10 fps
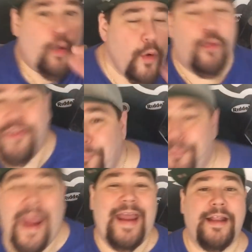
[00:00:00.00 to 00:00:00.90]
We were
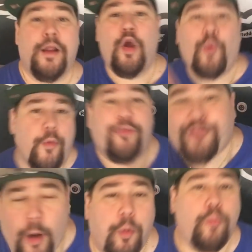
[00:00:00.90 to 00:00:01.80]
debating. We were
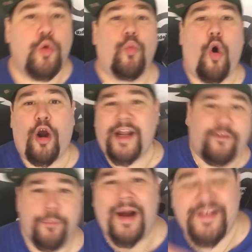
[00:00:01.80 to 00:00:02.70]
double moonwalking
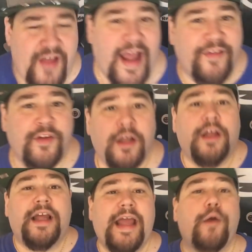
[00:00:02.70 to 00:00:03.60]
everybody's ass.
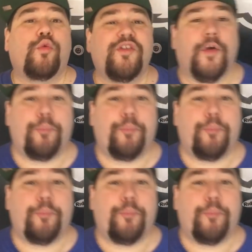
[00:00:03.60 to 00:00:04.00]
It was a